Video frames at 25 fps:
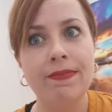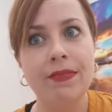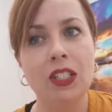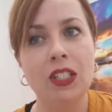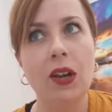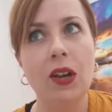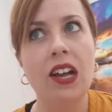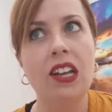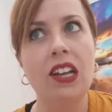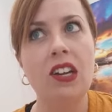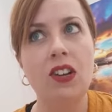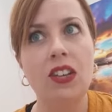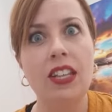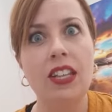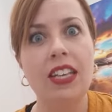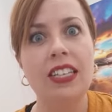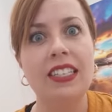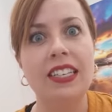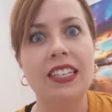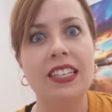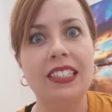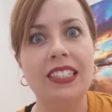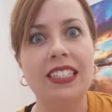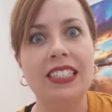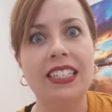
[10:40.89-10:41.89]
So I know that
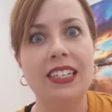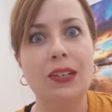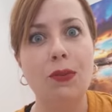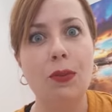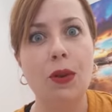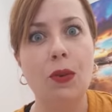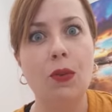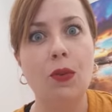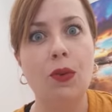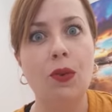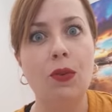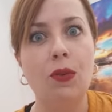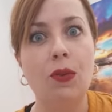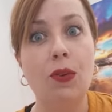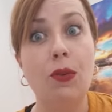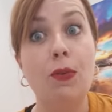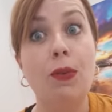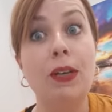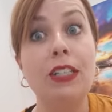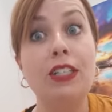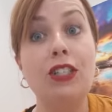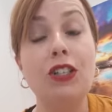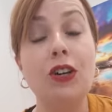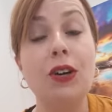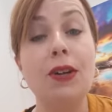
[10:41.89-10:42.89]
sounds a little bit woo woo,
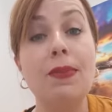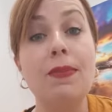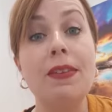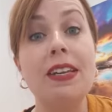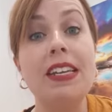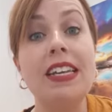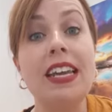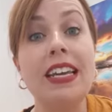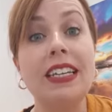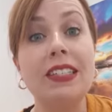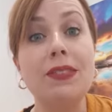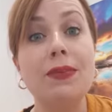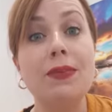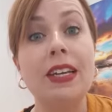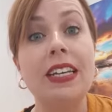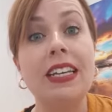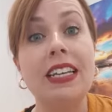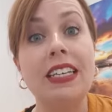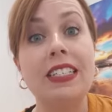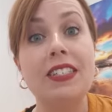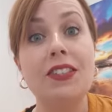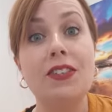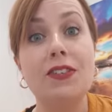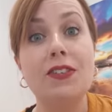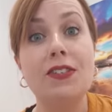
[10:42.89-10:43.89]
but join me next week,
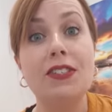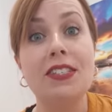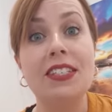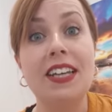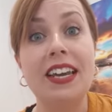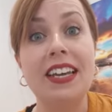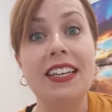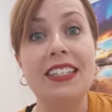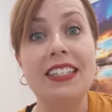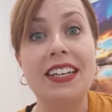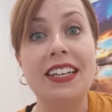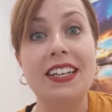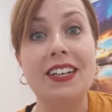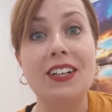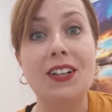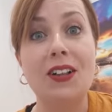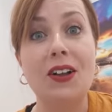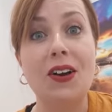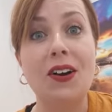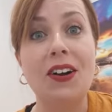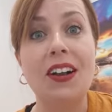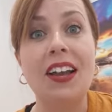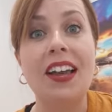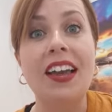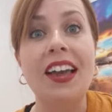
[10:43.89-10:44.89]
next Thursday at 10
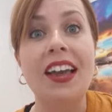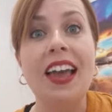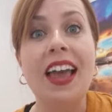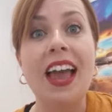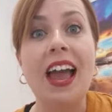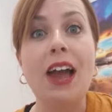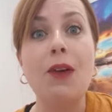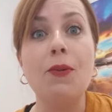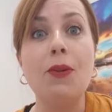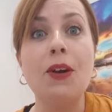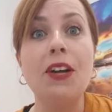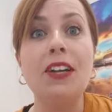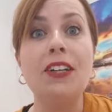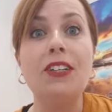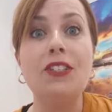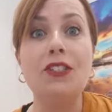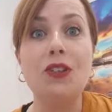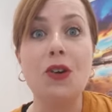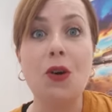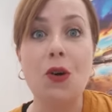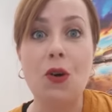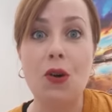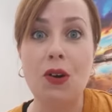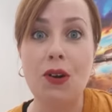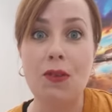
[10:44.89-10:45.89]
o'clock, and we're going to
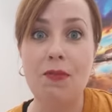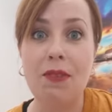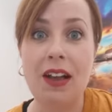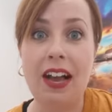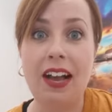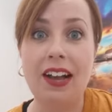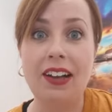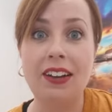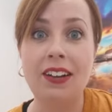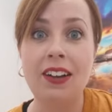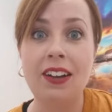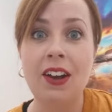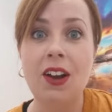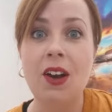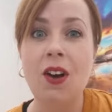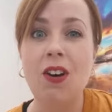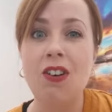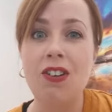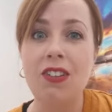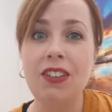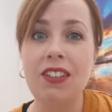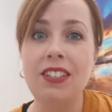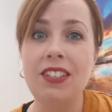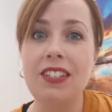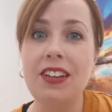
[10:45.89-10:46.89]
talk about
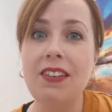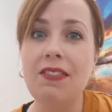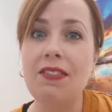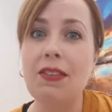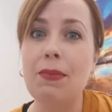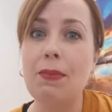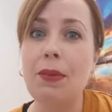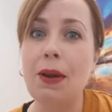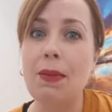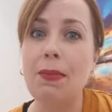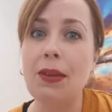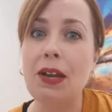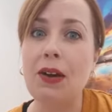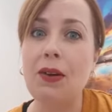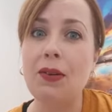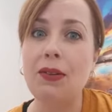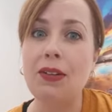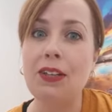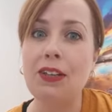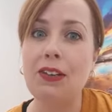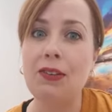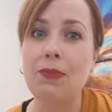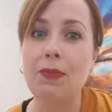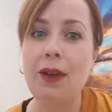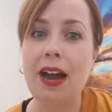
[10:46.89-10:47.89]
all the stuff that might be
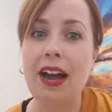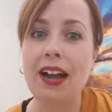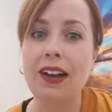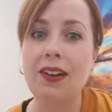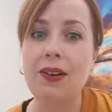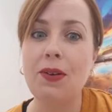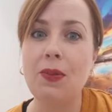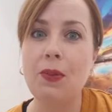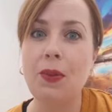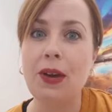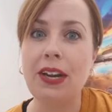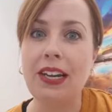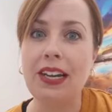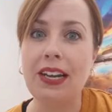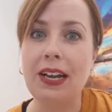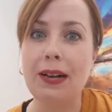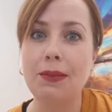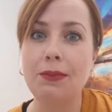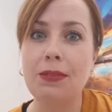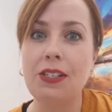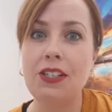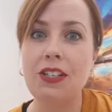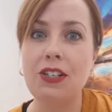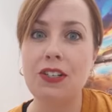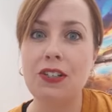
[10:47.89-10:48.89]
holding you back when it
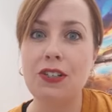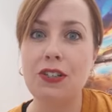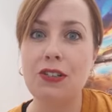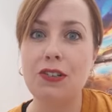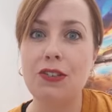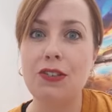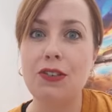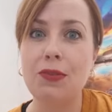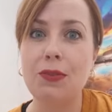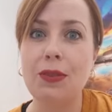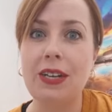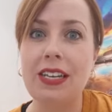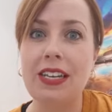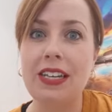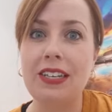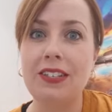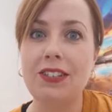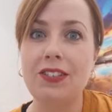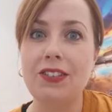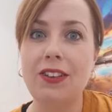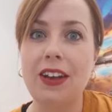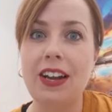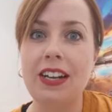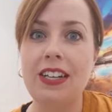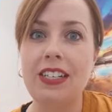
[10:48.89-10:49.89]
comes to your social media
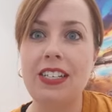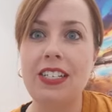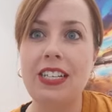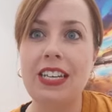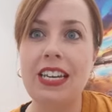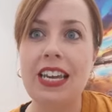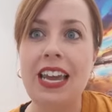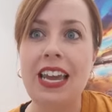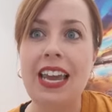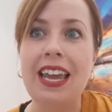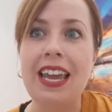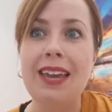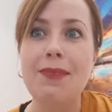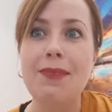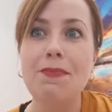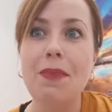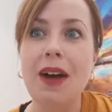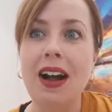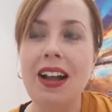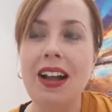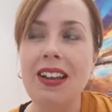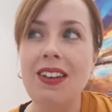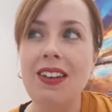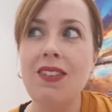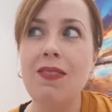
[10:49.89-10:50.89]
strategy.
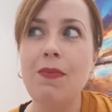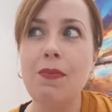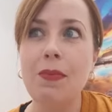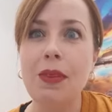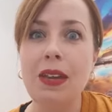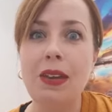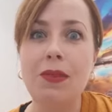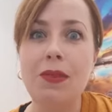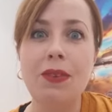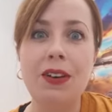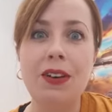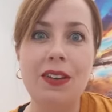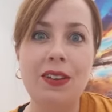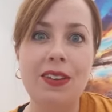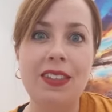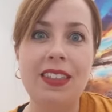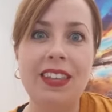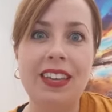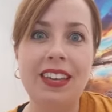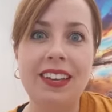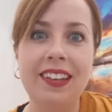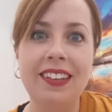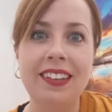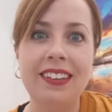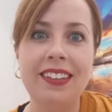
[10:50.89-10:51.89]
Might not be what you
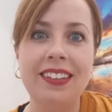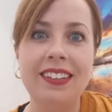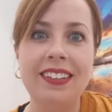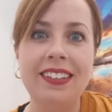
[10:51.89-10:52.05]
think,